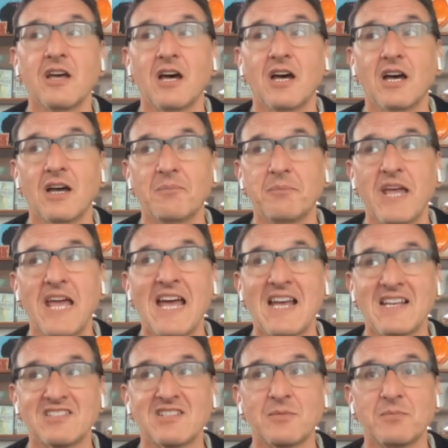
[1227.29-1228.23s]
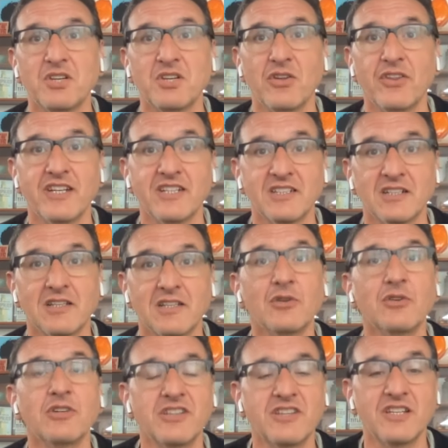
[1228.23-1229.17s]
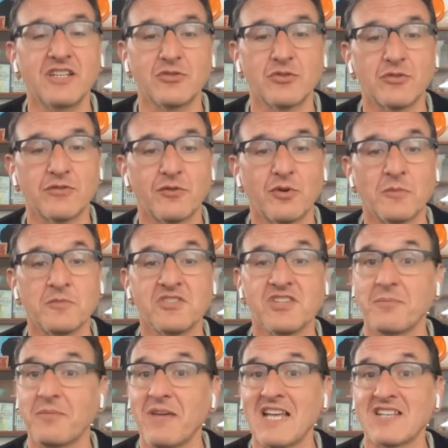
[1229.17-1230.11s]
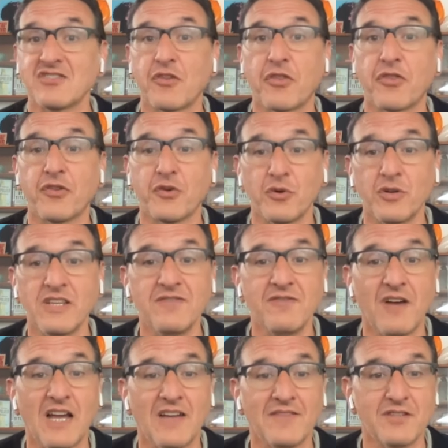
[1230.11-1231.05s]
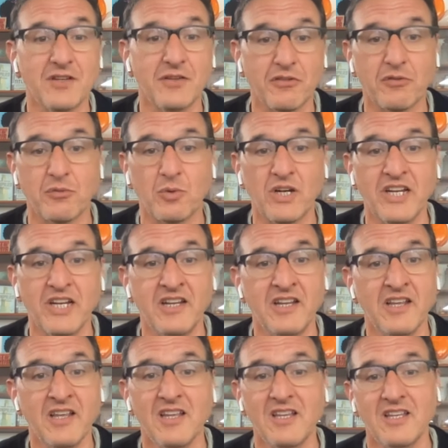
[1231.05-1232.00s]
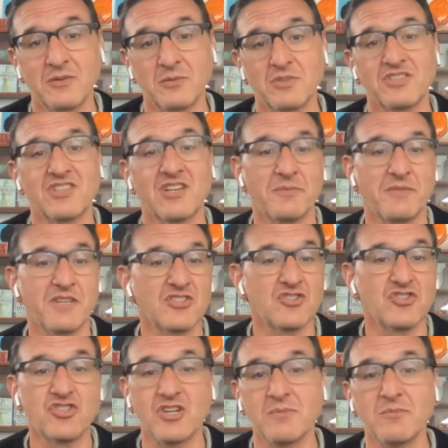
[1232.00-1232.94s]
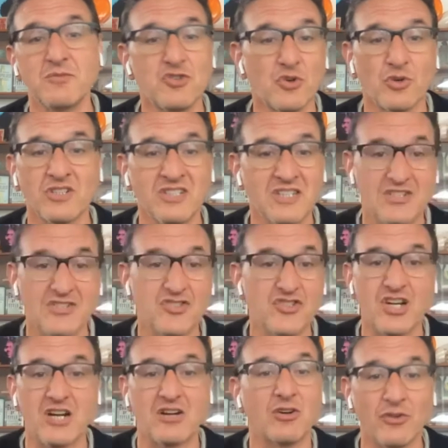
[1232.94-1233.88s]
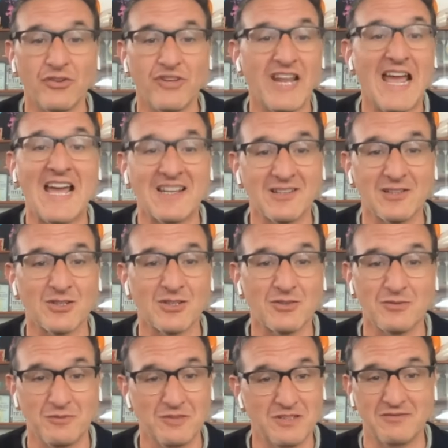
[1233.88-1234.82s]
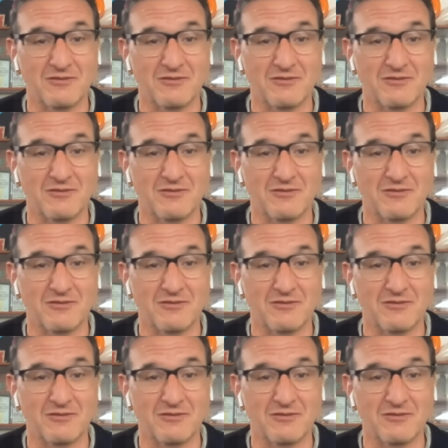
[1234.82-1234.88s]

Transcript: uh, passed a bill that included these reforms that passed 35 to 3 it was something Jim Jordan and Jerrold Nadler